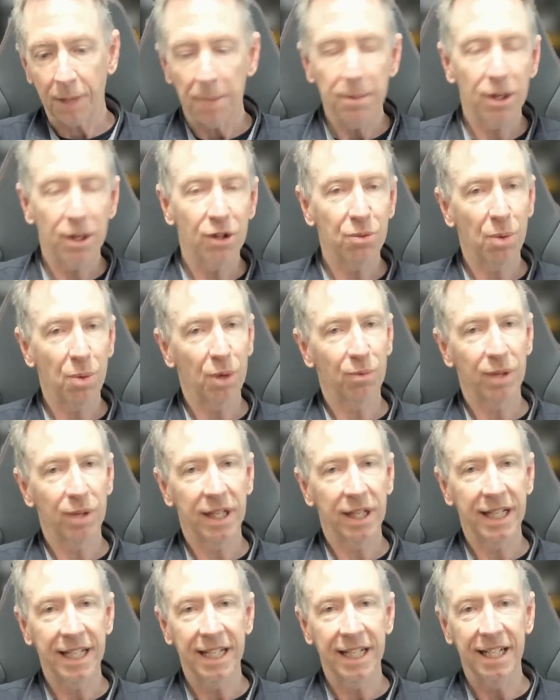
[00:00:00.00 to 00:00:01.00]
because we're
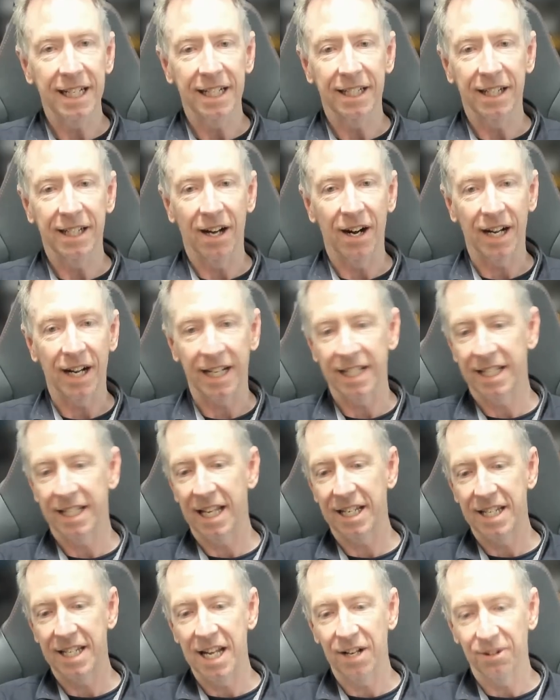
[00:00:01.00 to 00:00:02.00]
really, I guess
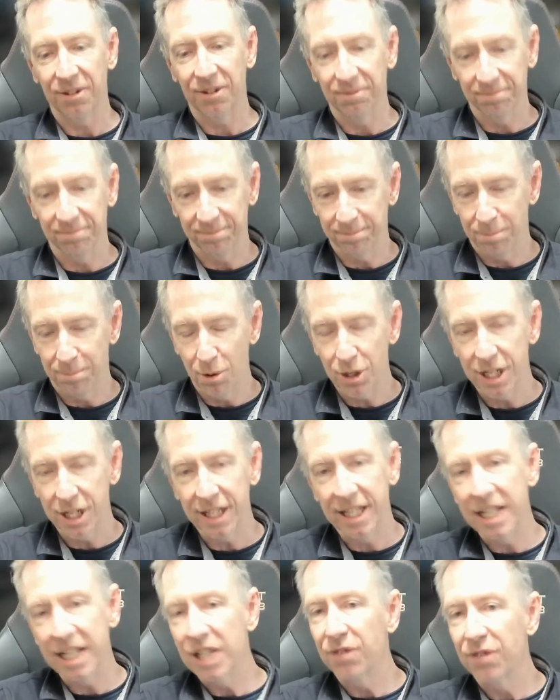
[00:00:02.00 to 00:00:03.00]
that's now
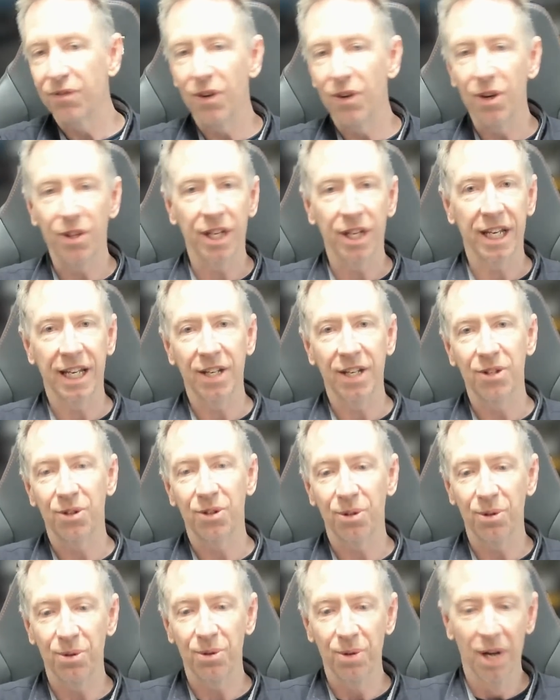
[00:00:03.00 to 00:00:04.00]
pushing things further
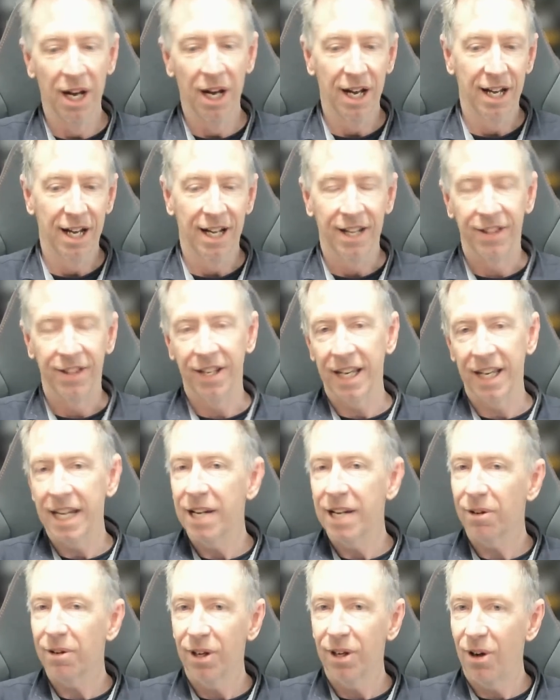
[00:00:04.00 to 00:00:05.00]
into the
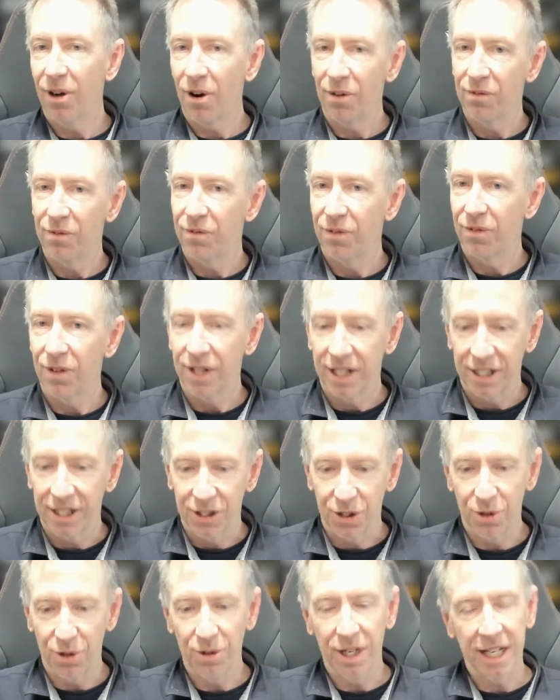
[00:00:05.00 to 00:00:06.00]
era of
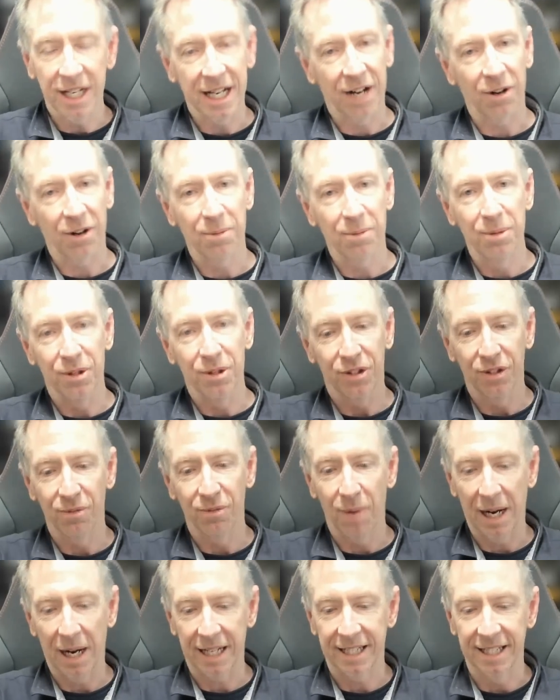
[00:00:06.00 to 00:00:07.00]
tuning our
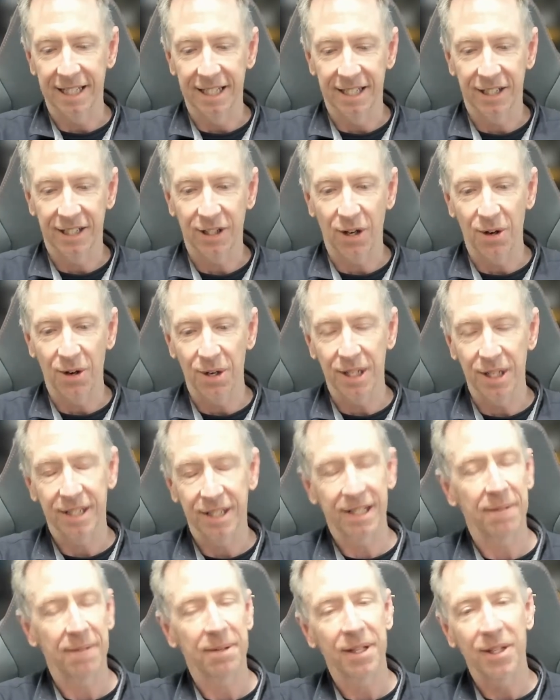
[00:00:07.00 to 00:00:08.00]
immersive waxes. So
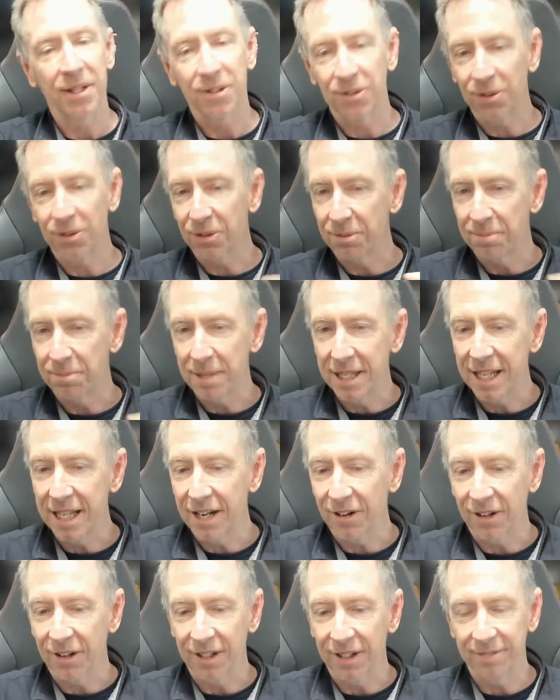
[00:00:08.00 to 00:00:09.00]
it's something that's sort of been
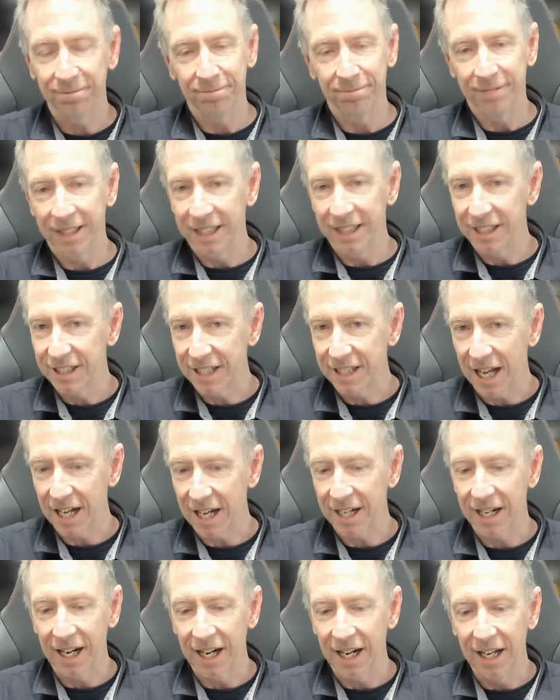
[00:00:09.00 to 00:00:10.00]
there. It
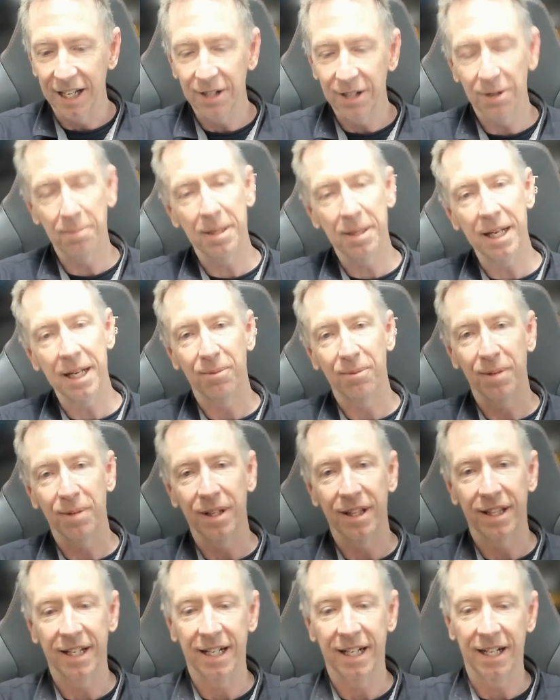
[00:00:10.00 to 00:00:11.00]
started a little bit
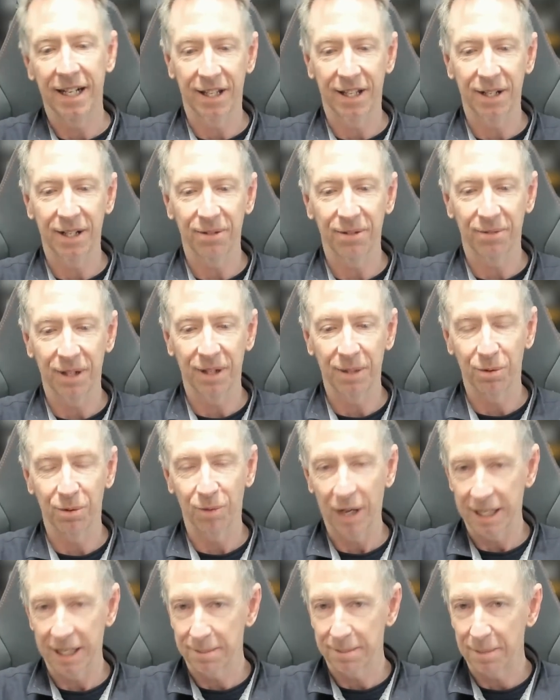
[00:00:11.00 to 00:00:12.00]
with, I think, really with
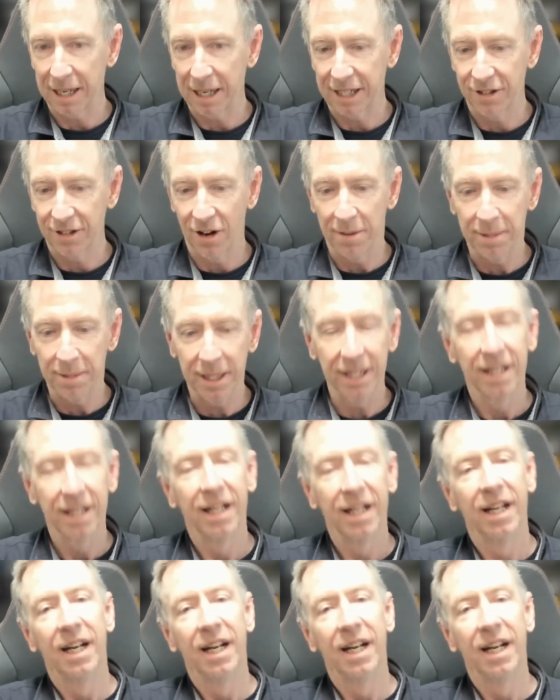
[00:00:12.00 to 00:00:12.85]
Rex Black Diamond,